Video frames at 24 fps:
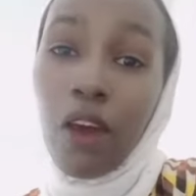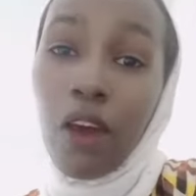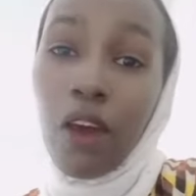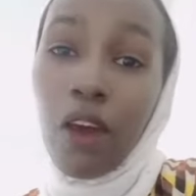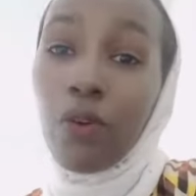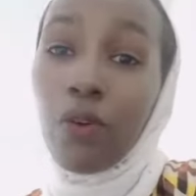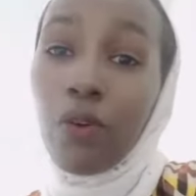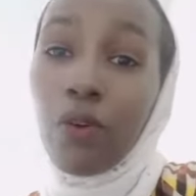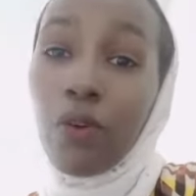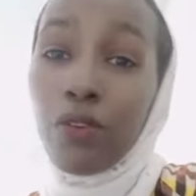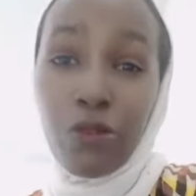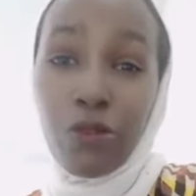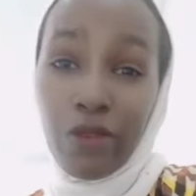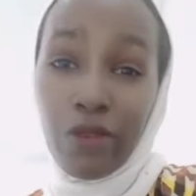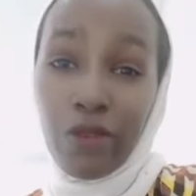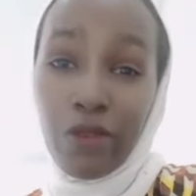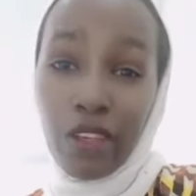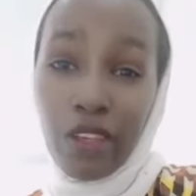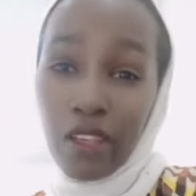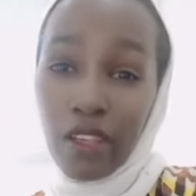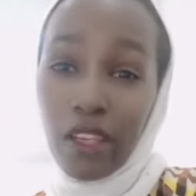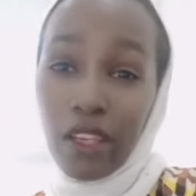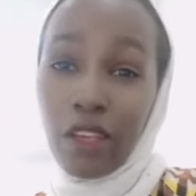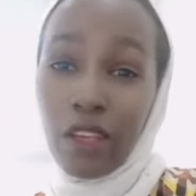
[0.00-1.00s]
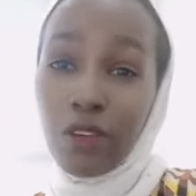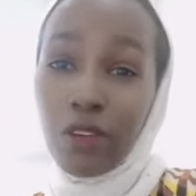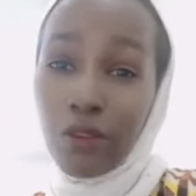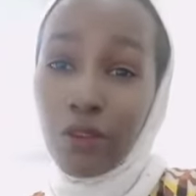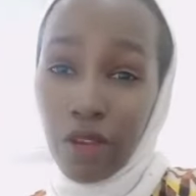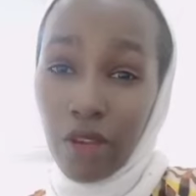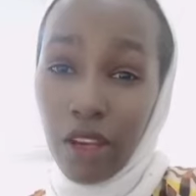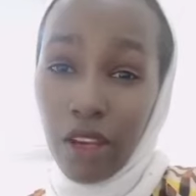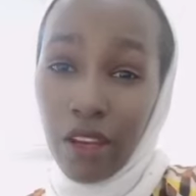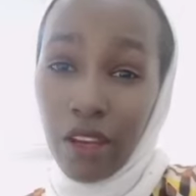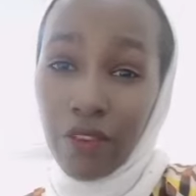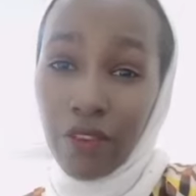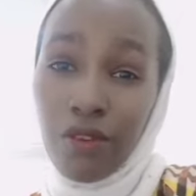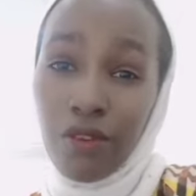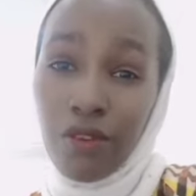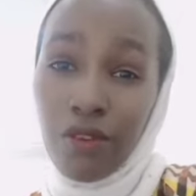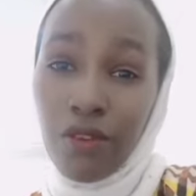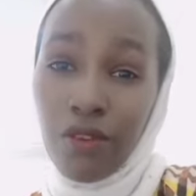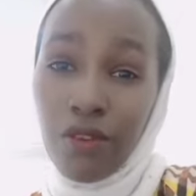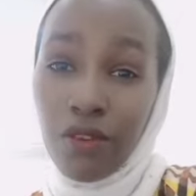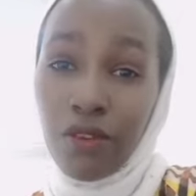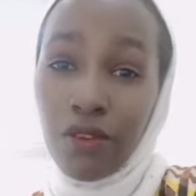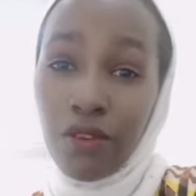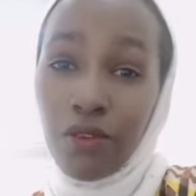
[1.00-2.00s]
I want to begin a new life.
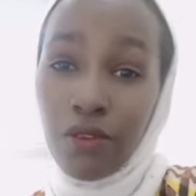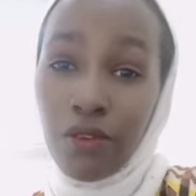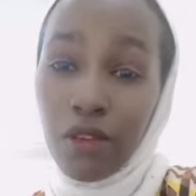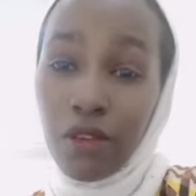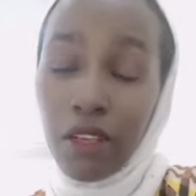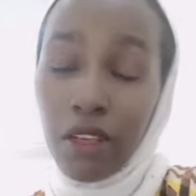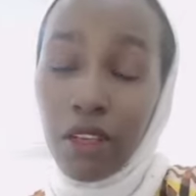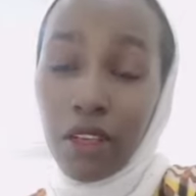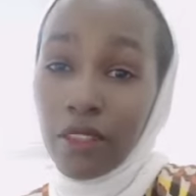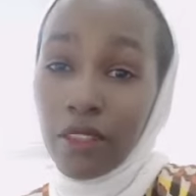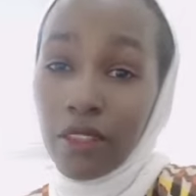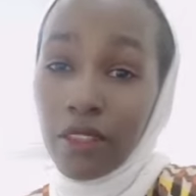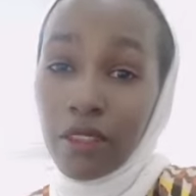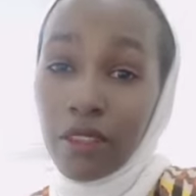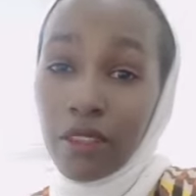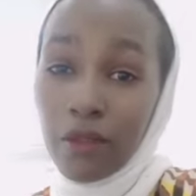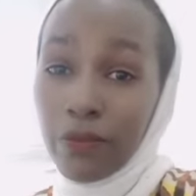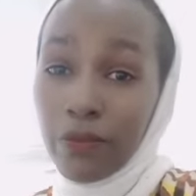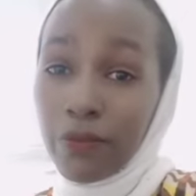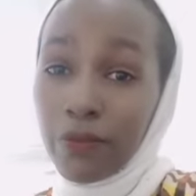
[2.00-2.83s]
You get this?